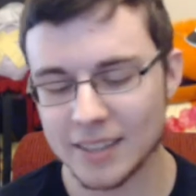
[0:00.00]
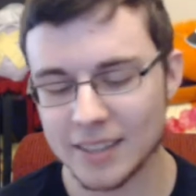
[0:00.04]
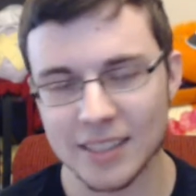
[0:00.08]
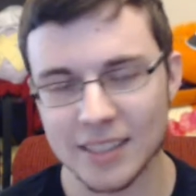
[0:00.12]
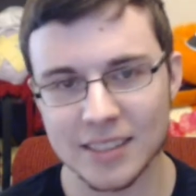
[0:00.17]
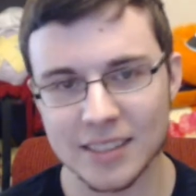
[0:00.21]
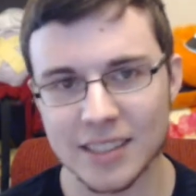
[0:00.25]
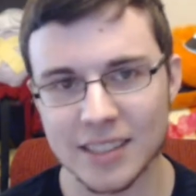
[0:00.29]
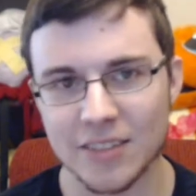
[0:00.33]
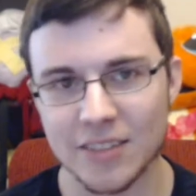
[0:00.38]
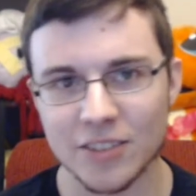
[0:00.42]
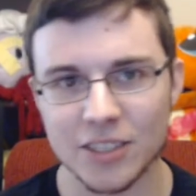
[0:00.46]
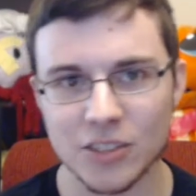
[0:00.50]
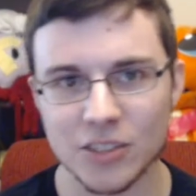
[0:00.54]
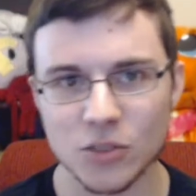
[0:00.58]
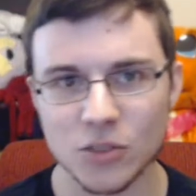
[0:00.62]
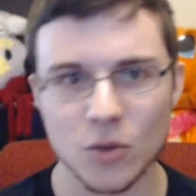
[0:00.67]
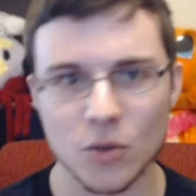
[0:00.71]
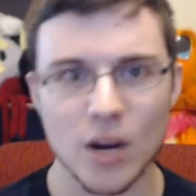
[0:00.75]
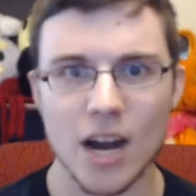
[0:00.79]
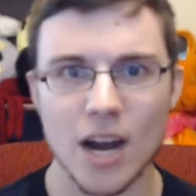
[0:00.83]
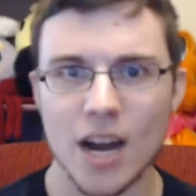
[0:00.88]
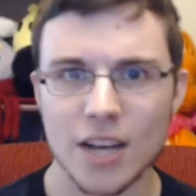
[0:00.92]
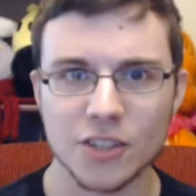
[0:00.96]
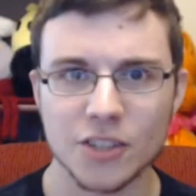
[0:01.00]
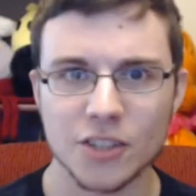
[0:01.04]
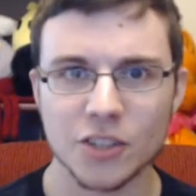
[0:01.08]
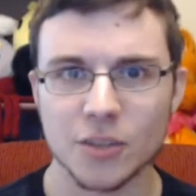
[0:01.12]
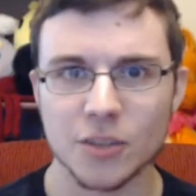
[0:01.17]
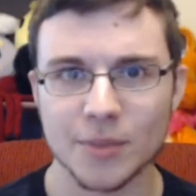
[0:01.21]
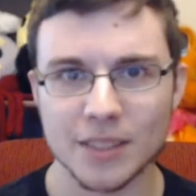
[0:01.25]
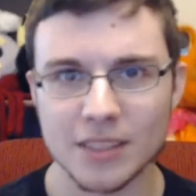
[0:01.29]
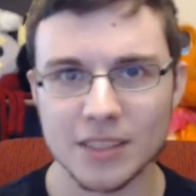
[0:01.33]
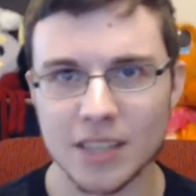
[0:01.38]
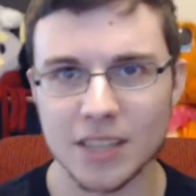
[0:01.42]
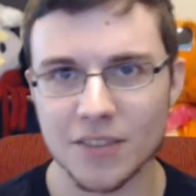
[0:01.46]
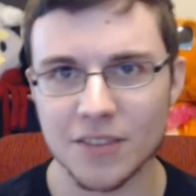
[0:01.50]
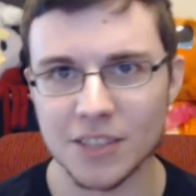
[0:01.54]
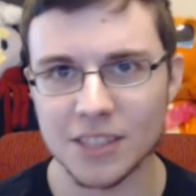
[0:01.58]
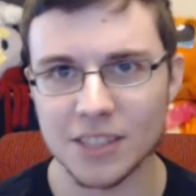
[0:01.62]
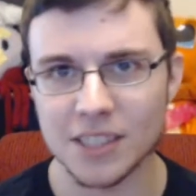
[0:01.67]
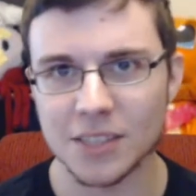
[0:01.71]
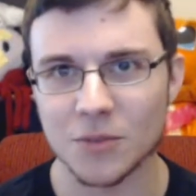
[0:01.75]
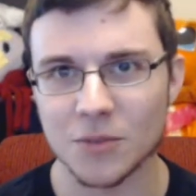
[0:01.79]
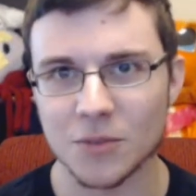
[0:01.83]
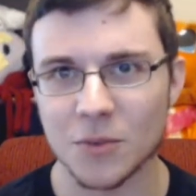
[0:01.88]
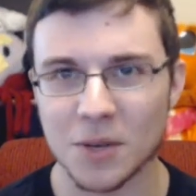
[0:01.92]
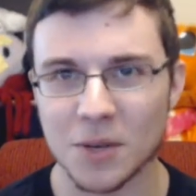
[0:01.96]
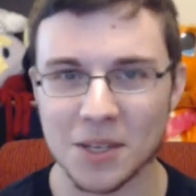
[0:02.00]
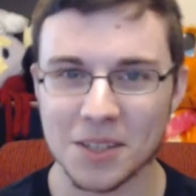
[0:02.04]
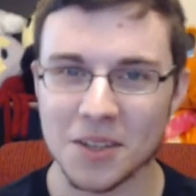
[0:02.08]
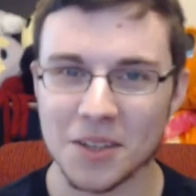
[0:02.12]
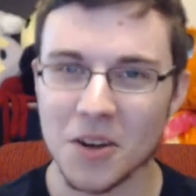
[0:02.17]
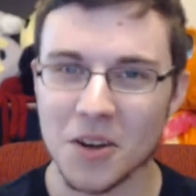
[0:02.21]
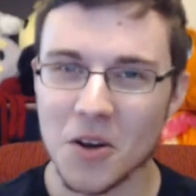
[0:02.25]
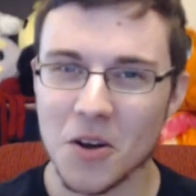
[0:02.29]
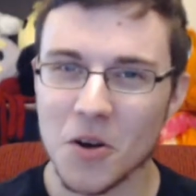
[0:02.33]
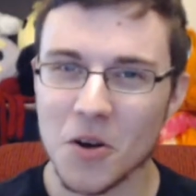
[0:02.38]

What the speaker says: and 17, so I should have been 17, when in